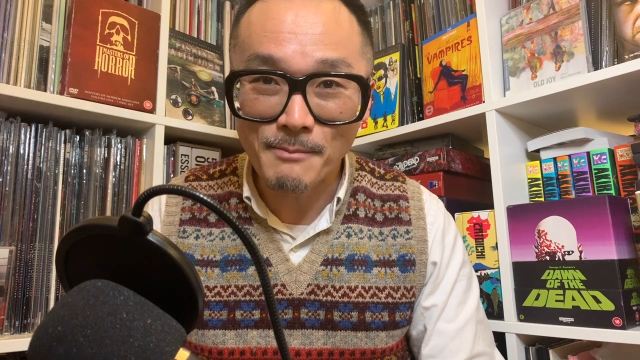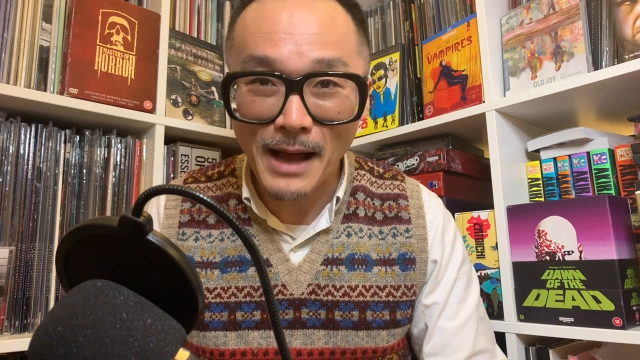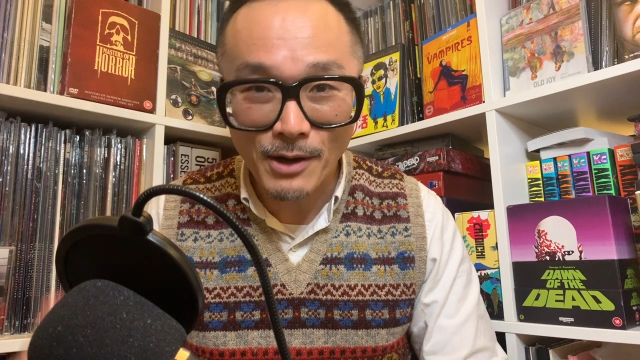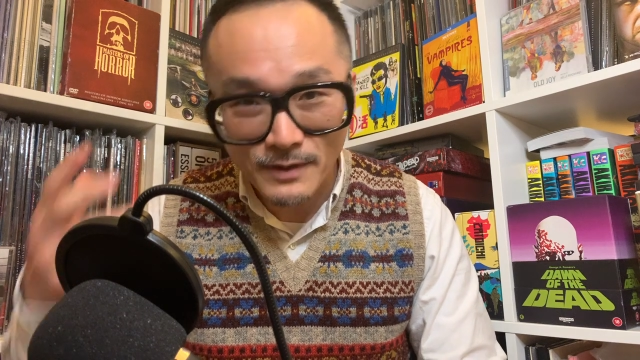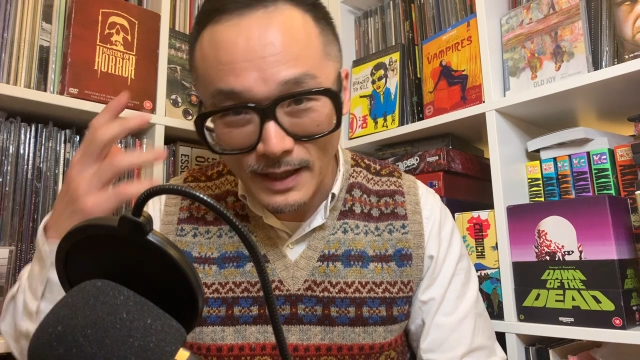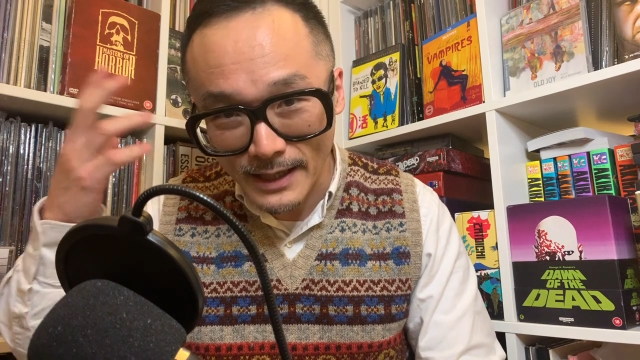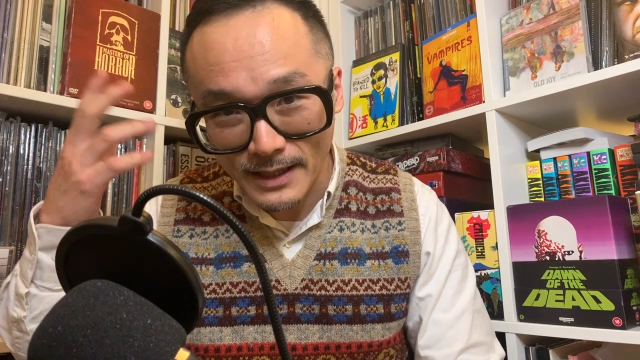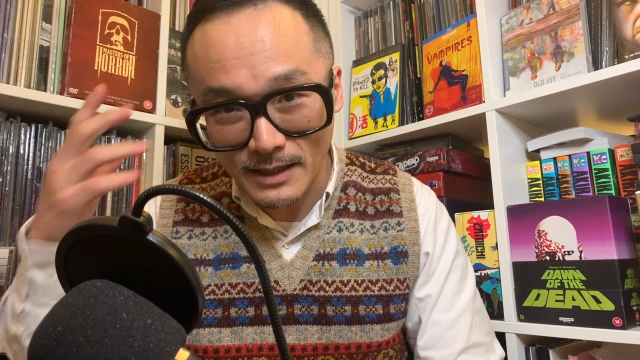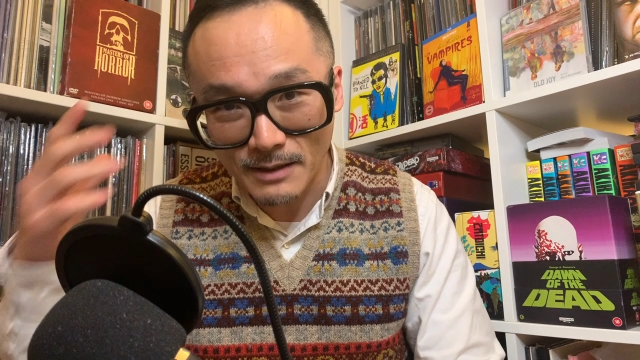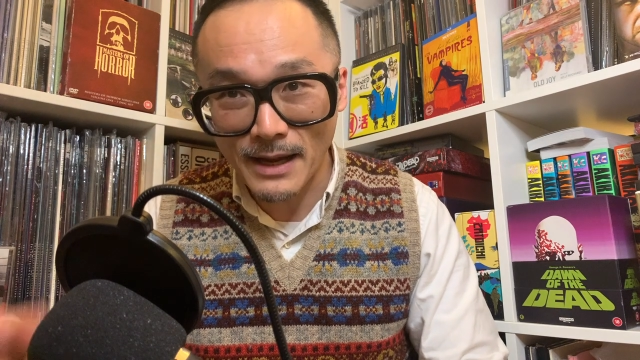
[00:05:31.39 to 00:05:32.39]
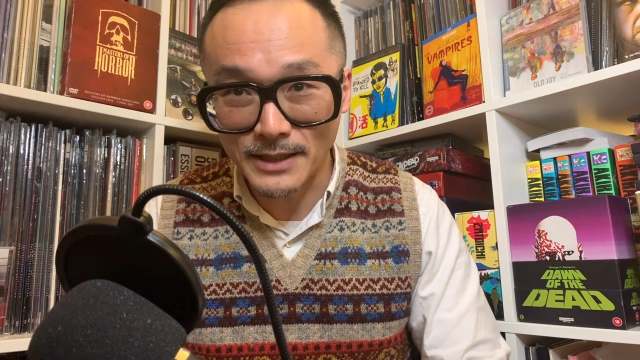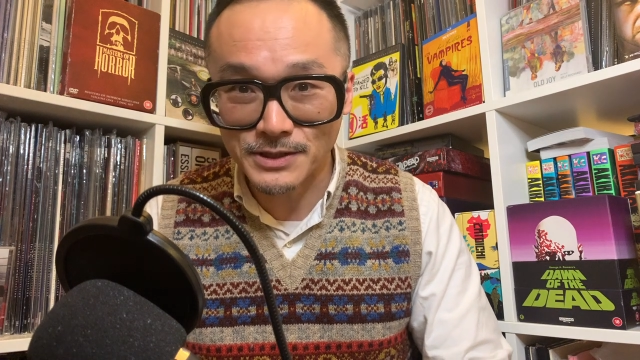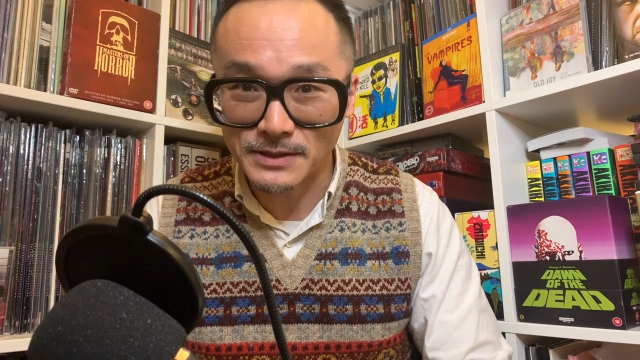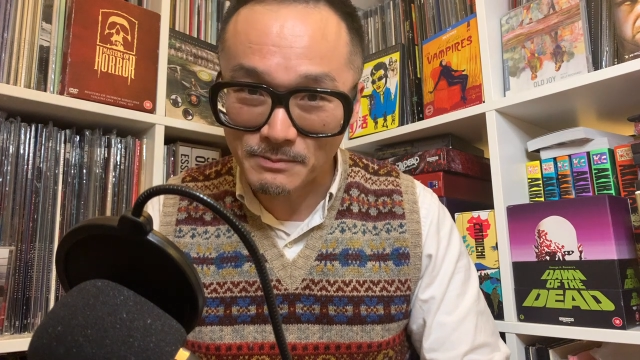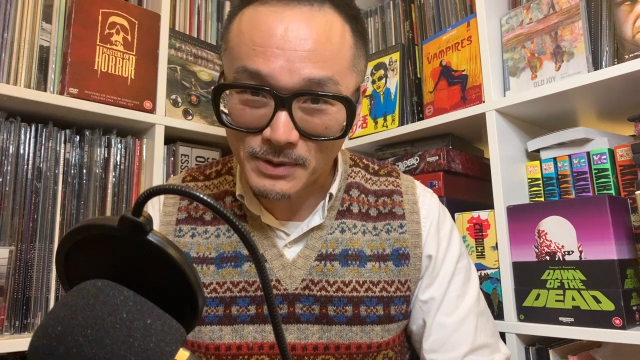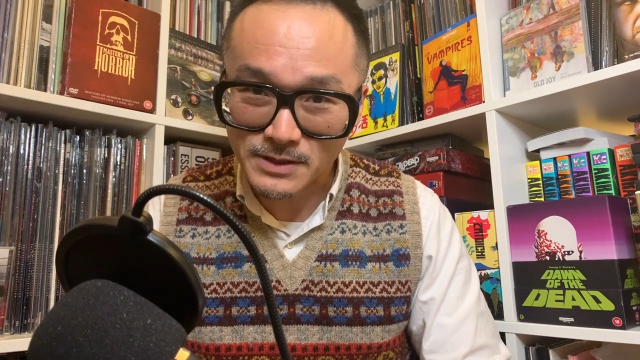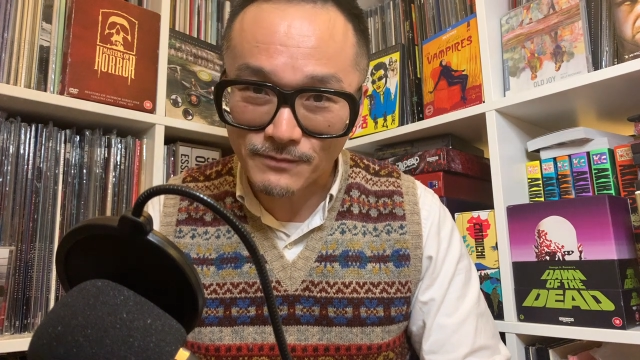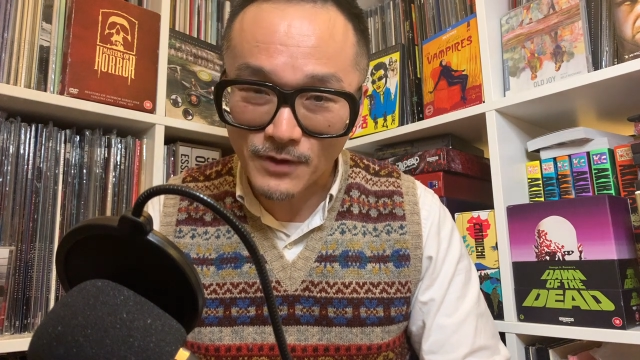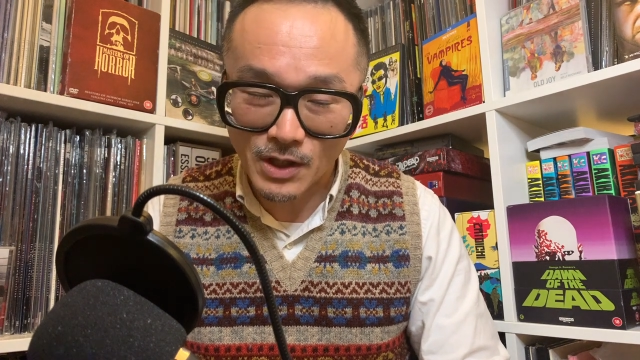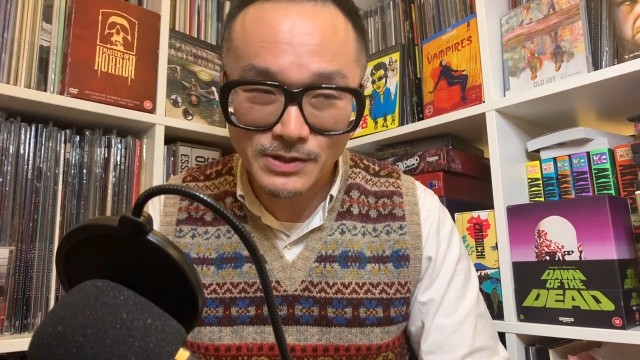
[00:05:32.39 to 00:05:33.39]
amount that I can imagine it must
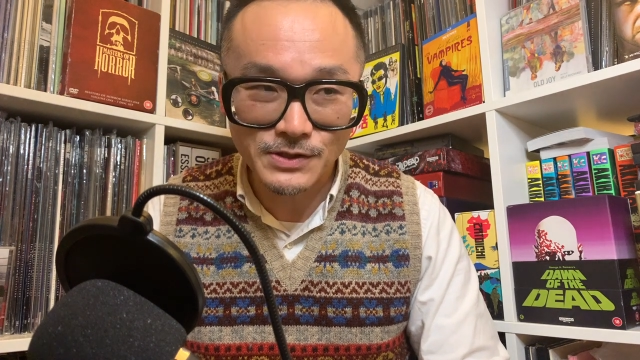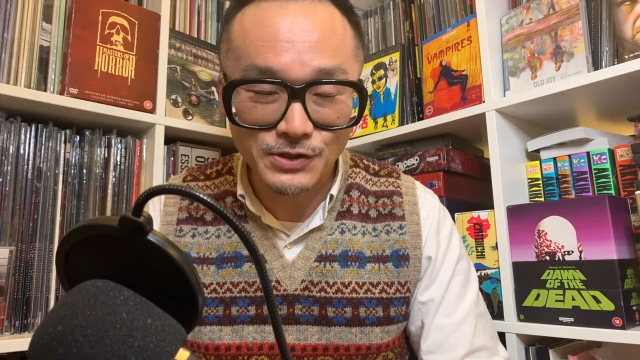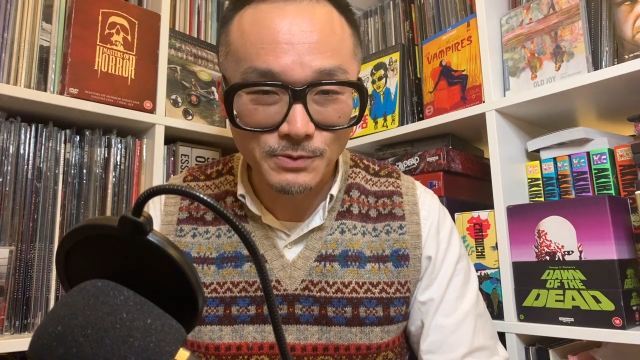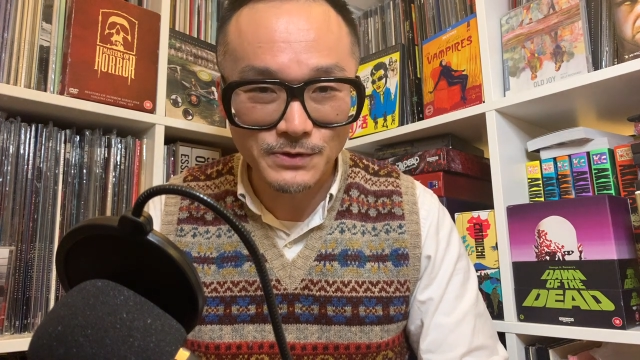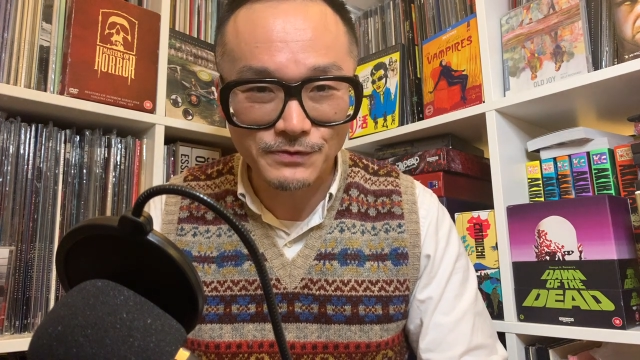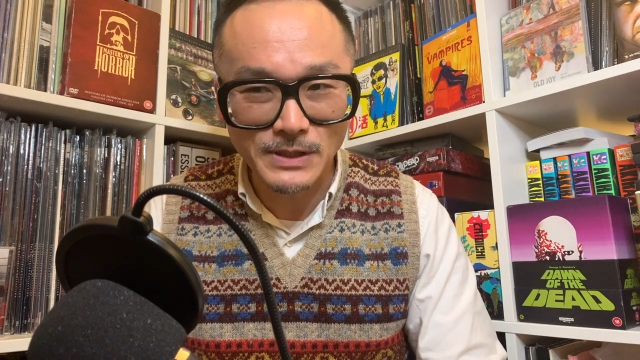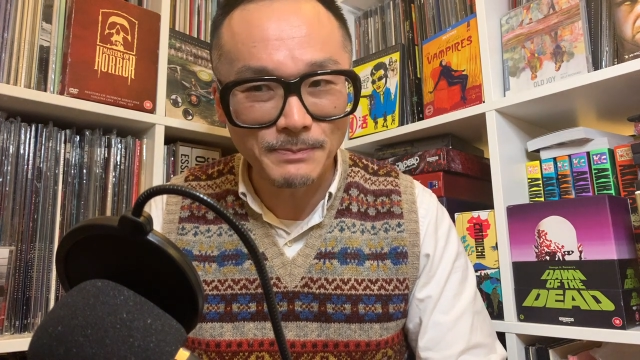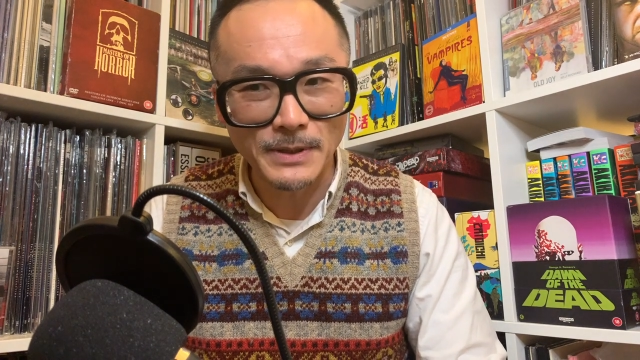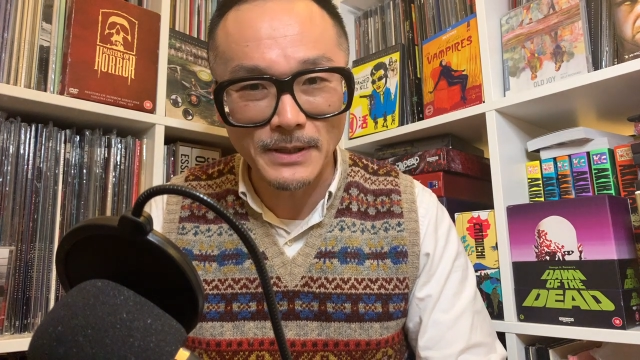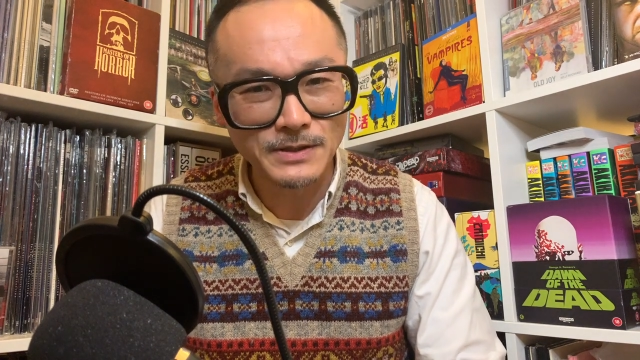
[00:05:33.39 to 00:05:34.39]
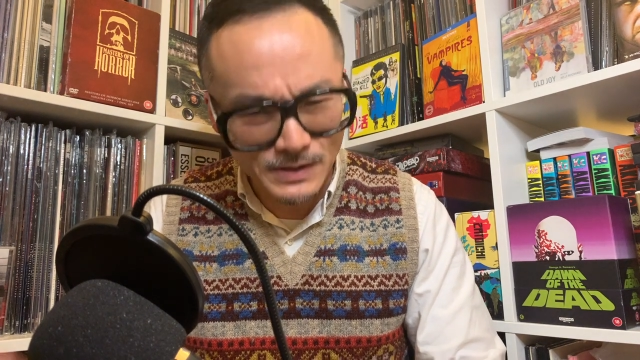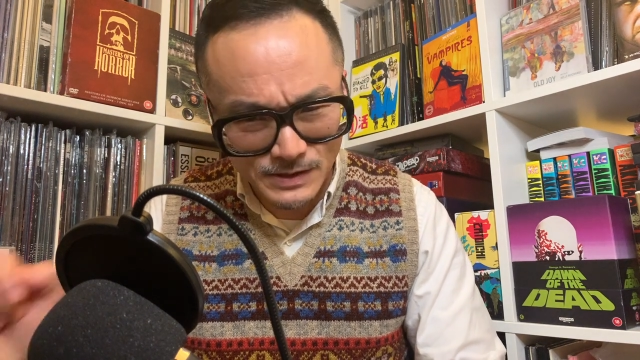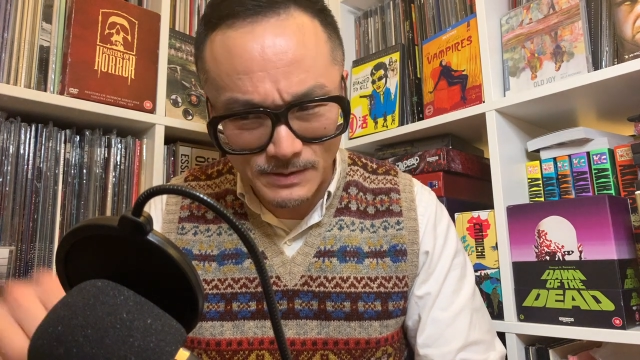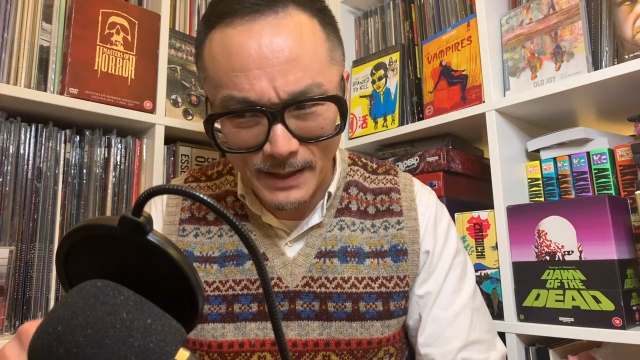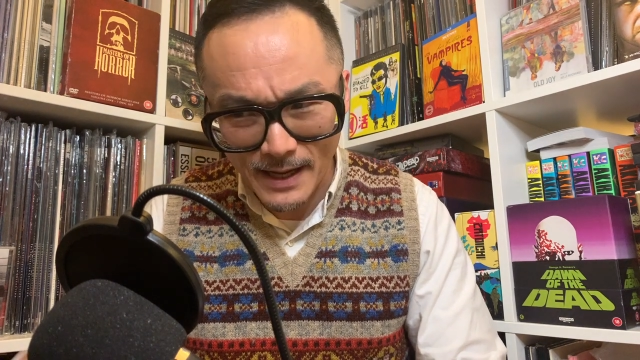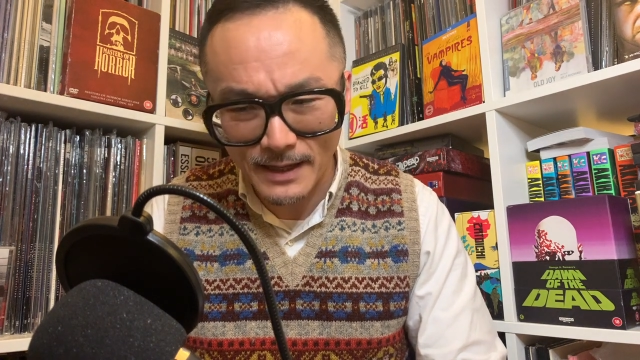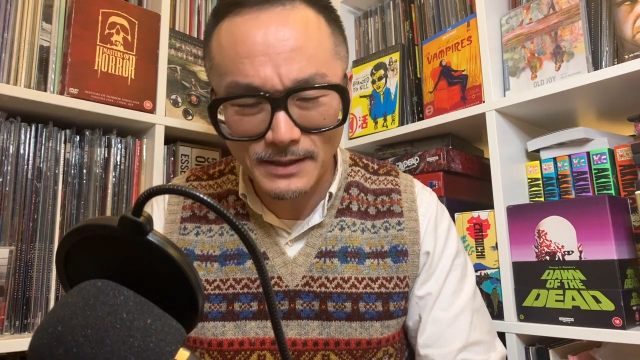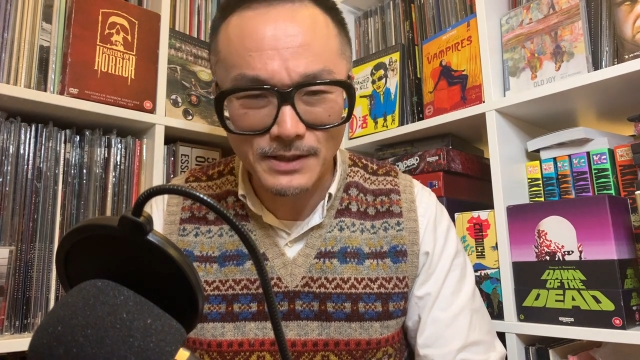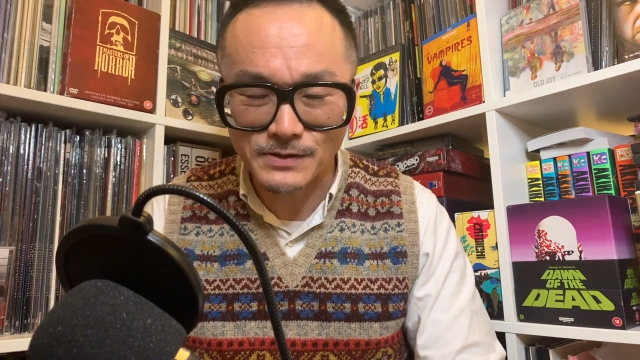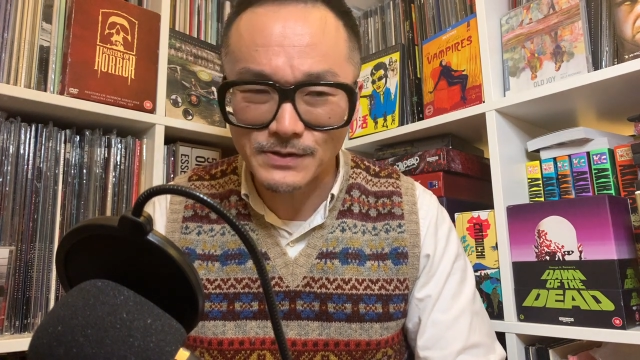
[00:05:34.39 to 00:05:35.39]
have cost in terms of shipping to Japan here.